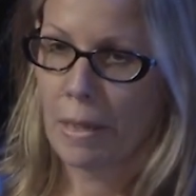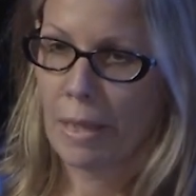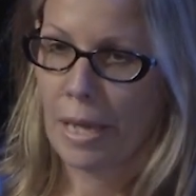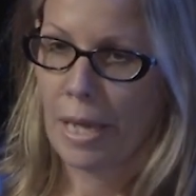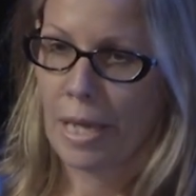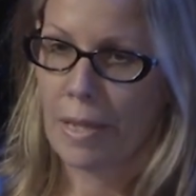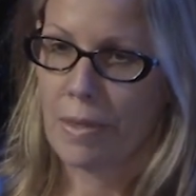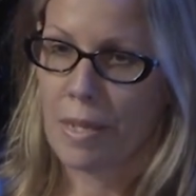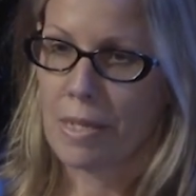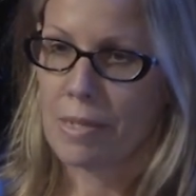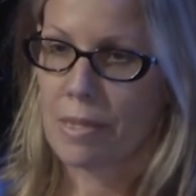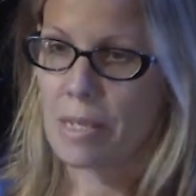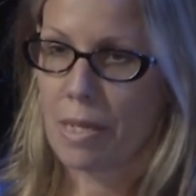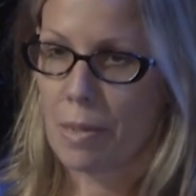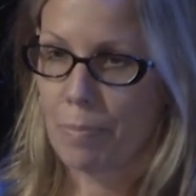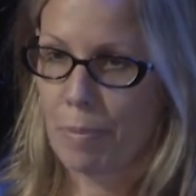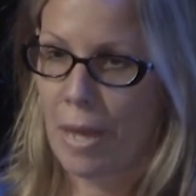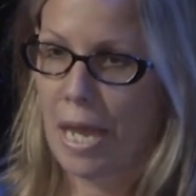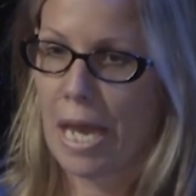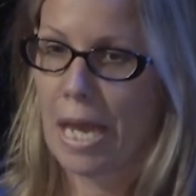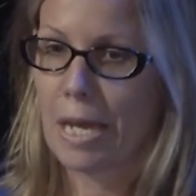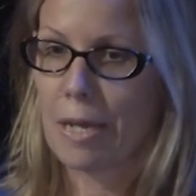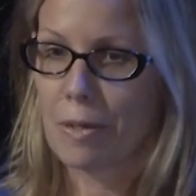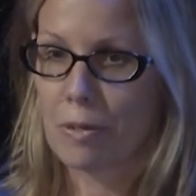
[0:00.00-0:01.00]
And they say
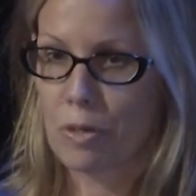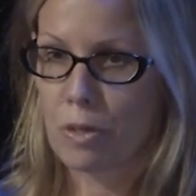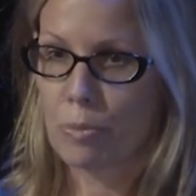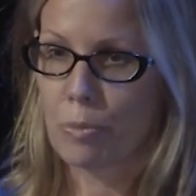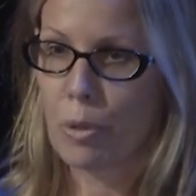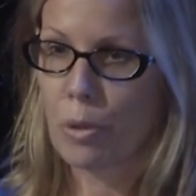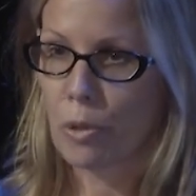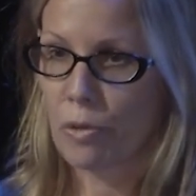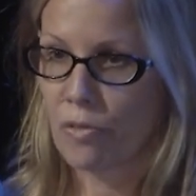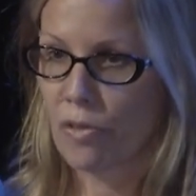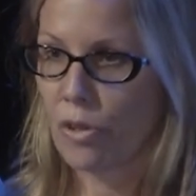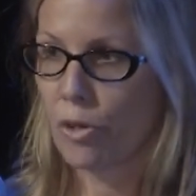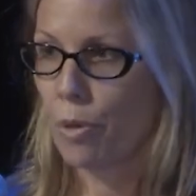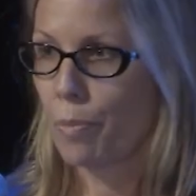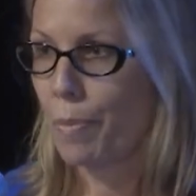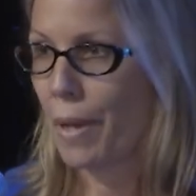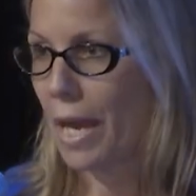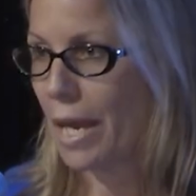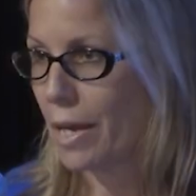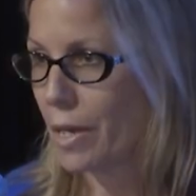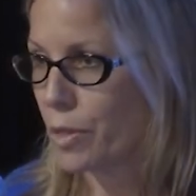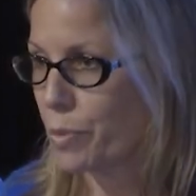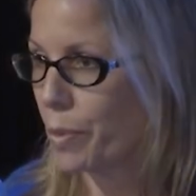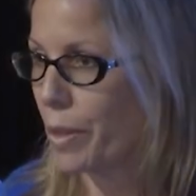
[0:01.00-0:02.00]
pain is the motivator,
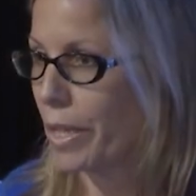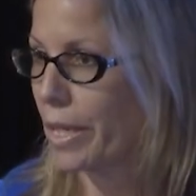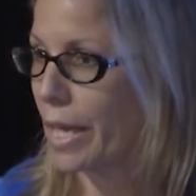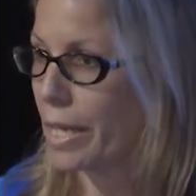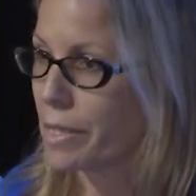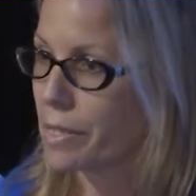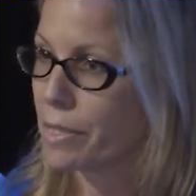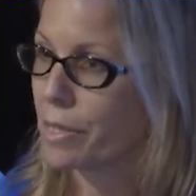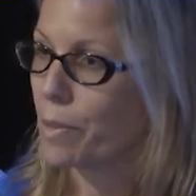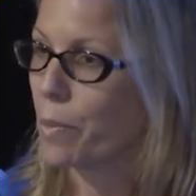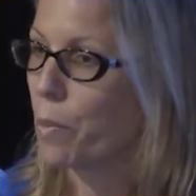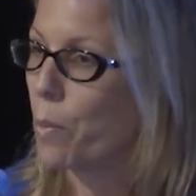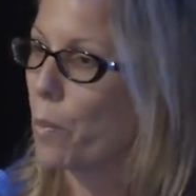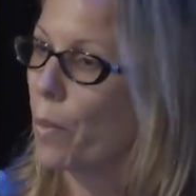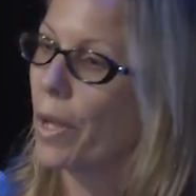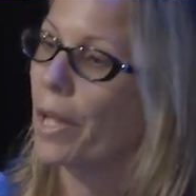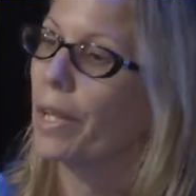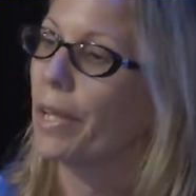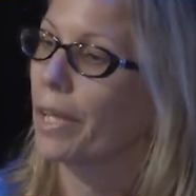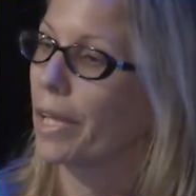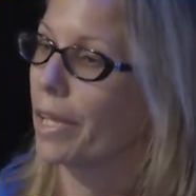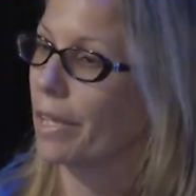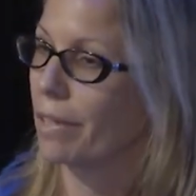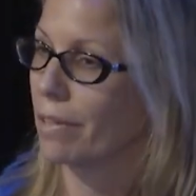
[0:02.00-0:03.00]
pain is what gets them
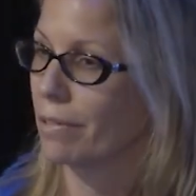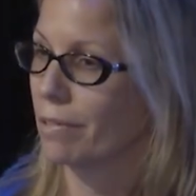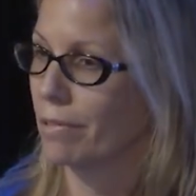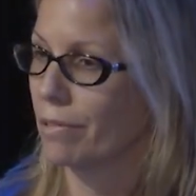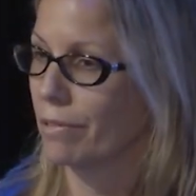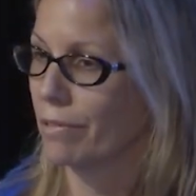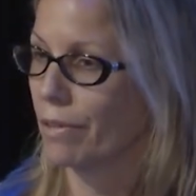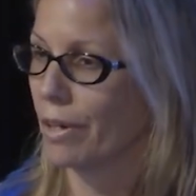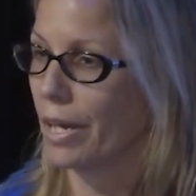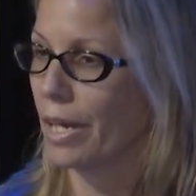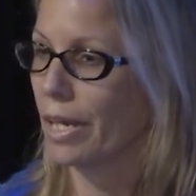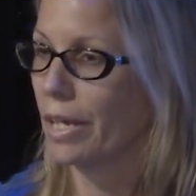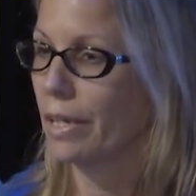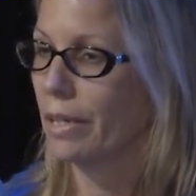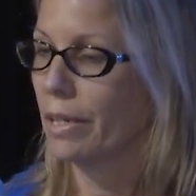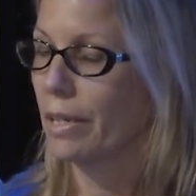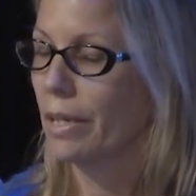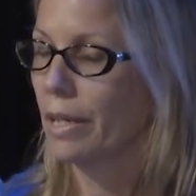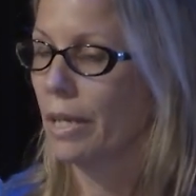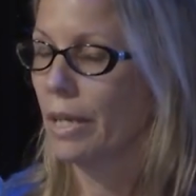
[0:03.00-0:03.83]
willing, right?